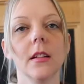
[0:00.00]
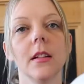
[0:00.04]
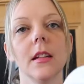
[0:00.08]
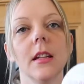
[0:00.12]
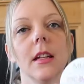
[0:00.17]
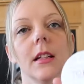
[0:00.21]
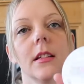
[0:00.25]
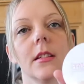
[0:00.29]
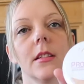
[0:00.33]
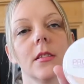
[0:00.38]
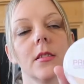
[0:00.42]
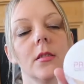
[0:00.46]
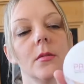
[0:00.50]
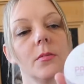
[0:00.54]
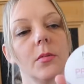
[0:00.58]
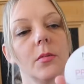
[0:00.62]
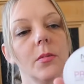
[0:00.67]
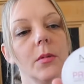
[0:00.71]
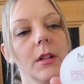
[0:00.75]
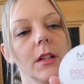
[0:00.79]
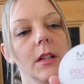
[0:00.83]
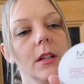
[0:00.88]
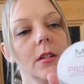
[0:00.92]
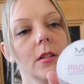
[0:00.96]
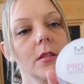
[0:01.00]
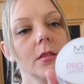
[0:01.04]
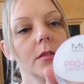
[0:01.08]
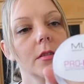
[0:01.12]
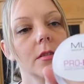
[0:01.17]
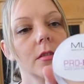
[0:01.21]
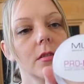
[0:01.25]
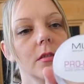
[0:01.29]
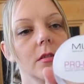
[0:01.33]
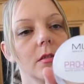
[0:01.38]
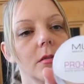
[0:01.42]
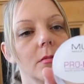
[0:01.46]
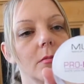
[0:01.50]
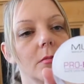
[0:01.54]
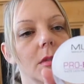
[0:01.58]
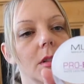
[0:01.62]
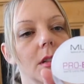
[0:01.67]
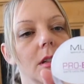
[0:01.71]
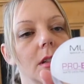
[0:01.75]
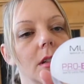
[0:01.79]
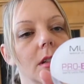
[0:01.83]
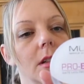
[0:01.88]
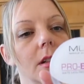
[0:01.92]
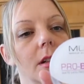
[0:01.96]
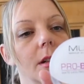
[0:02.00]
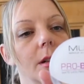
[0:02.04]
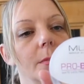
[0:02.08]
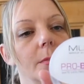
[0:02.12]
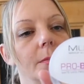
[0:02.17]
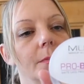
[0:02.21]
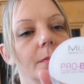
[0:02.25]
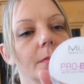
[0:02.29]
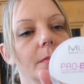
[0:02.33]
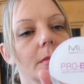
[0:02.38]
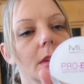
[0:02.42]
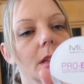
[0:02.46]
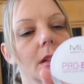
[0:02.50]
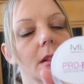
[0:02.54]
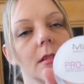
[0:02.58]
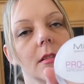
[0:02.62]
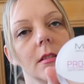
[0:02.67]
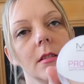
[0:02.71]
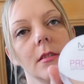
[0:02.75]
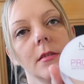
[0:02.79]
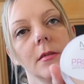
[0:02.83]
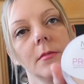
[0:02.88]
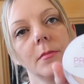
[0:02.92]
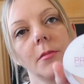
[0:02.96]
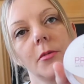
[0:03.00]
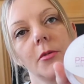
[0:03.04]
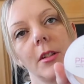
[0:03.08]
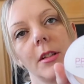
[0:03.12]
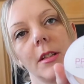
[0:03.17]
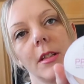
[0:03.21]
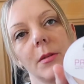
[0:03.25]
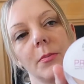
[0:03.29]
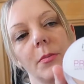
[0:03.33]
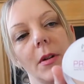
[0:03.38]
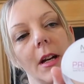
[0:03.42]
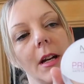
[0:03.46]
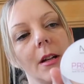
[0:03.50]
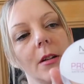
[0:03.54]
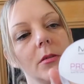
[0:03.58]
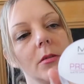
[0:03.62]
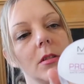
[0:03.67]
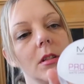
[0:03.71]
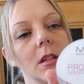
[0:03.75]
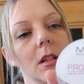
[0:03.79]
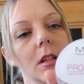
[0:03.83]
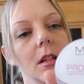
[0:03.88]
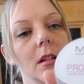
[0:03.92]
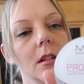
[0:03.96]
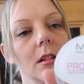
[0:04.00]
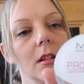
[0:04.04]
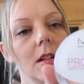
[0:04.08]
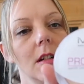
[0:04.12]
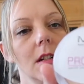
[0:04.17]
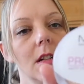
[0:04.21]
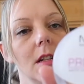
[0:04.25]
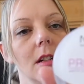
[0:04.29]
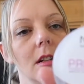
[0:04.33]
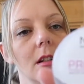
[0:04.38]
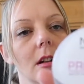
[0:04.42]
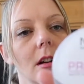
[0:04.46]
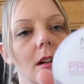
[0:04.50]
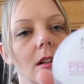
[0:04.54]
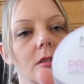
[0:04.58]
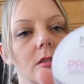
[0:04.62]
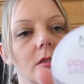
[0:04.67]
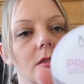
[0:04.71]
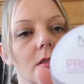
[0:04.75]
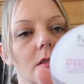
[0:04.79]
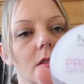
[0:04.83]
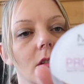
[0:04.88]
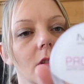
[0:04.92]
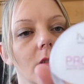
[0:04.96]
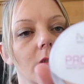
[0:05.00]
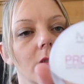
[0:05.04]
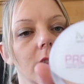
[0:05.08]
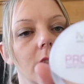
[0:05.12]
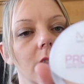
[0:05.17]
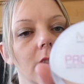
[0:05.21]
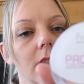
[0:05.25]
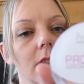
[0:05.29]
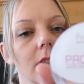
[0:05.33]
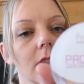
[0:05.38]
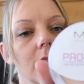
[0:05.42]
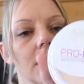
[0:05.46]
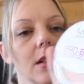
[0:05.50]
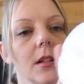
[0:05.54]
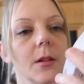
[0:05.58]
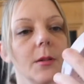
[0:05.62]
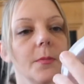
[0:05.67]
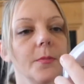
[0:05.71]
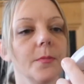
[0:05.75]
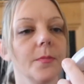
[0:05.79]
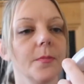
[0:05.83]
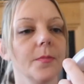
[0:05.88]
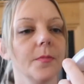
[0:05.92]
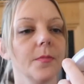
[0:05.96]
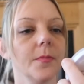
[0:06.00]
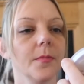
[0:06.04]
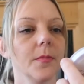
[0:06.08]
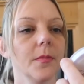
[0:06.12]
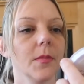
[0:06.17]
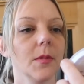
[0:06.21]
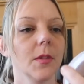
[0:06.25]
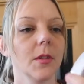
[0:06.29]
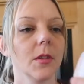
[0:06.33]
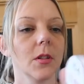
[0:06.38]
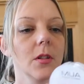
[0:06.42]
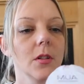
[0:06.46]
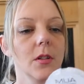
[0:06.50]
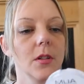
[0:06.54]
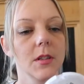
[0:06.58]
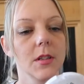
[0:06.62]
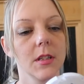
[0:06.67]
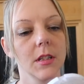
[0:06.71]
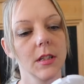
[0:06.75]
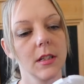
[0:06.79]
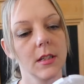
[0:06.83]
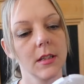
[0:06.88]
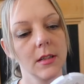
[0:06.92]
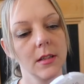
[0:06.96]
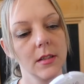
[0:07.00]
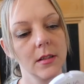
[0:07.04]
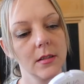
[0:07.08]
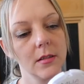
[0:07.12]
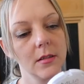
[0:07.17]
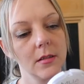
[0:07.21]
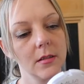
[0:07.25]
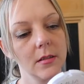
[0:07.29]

Next up, we got some um, pressed powder. I just got the, um, what colour is this?